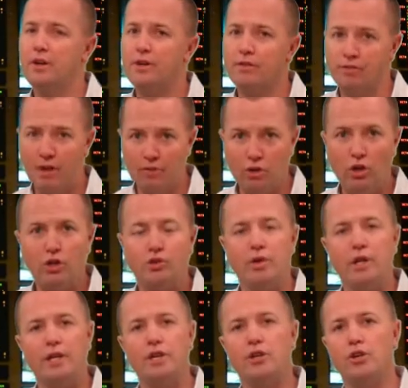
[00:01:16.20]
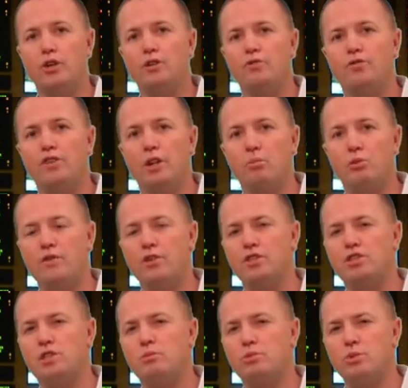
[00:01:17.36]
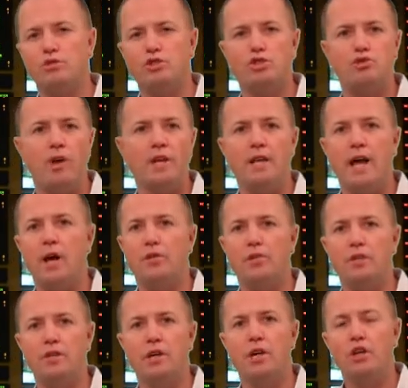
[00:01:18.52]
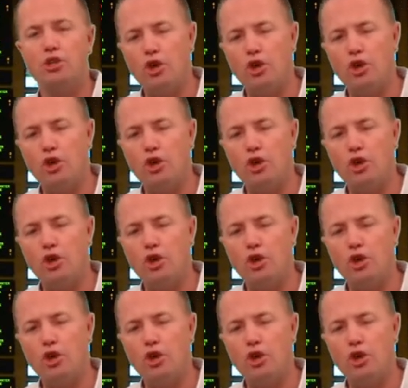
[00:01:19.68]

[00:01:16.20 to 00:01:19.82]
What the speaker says: they've looked really good. Phillip Rivers seems to have straightened out the